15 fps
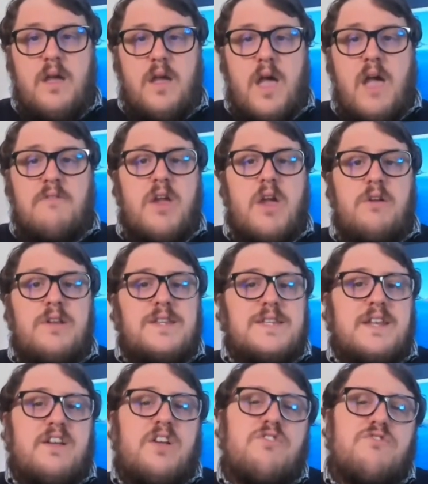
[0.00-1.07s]
Ariana
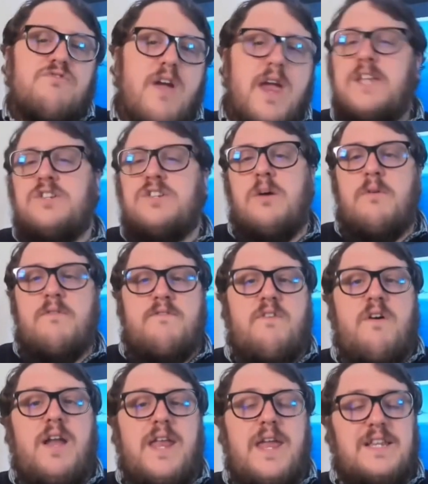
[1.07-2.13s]
did a great job on
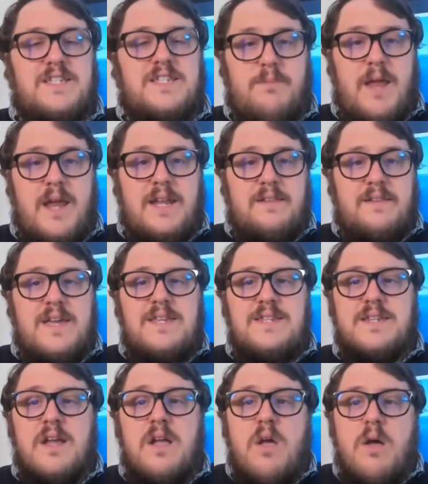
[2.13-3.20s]
Friday explaining
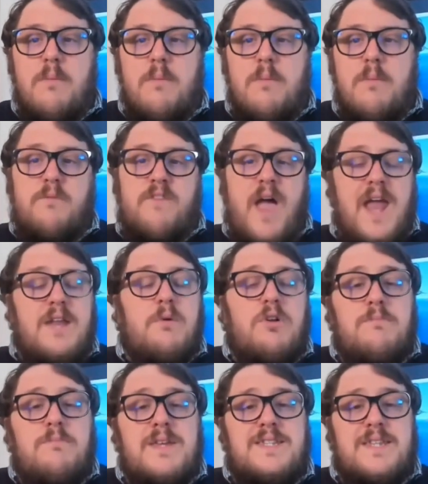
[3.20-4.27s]
this, but for anyone
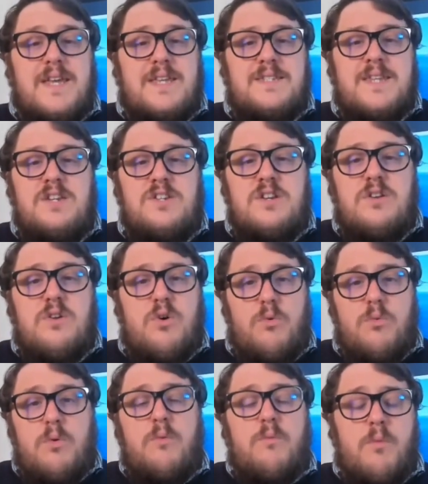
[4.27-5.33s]
who missed that session or
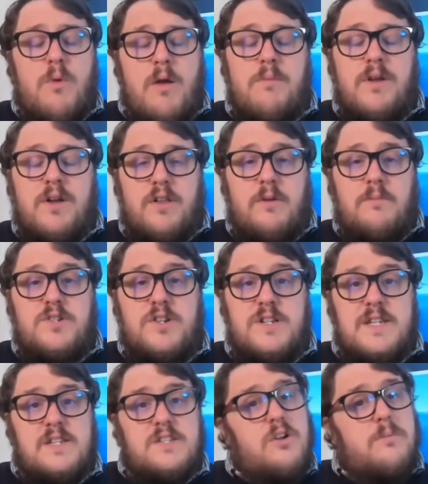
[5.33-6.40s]
when we got the
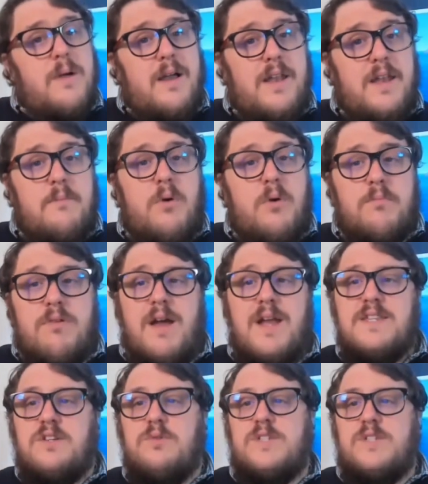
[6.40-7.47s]
opportunity to talk about it in a more
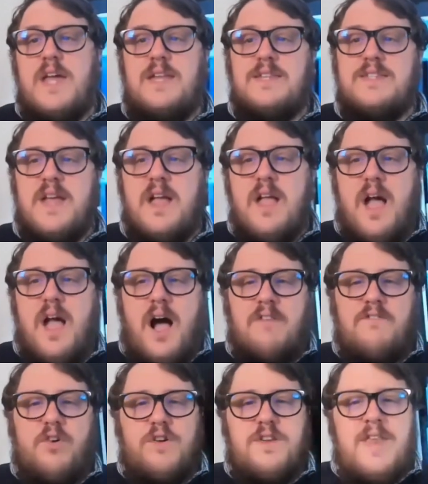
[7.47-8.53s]
practical sense, I
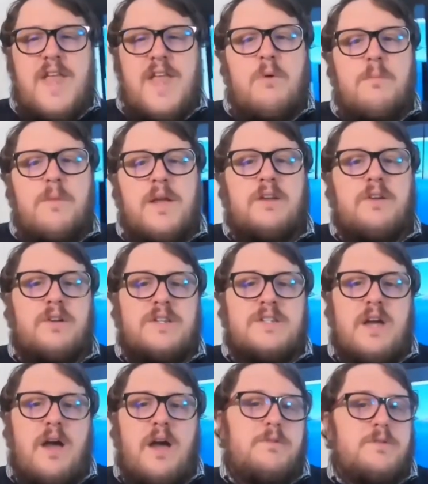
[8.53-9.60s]
thought now would be a good
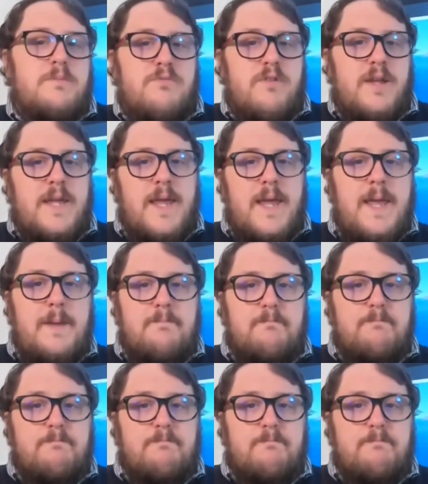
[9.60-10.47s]
time to bring it in.